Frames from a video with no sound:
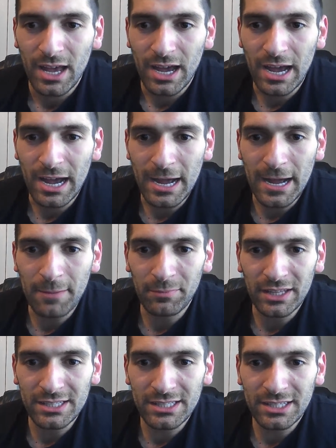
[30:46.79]

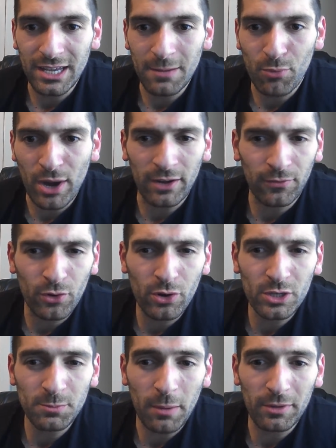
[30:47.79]
Let's see. Brandon
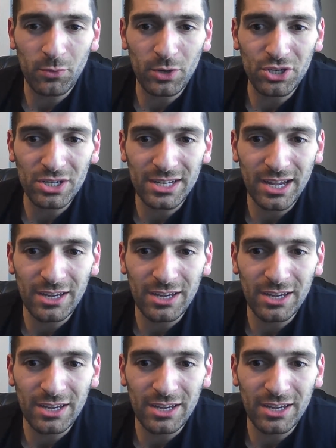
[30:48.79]
Frugo is probably the richest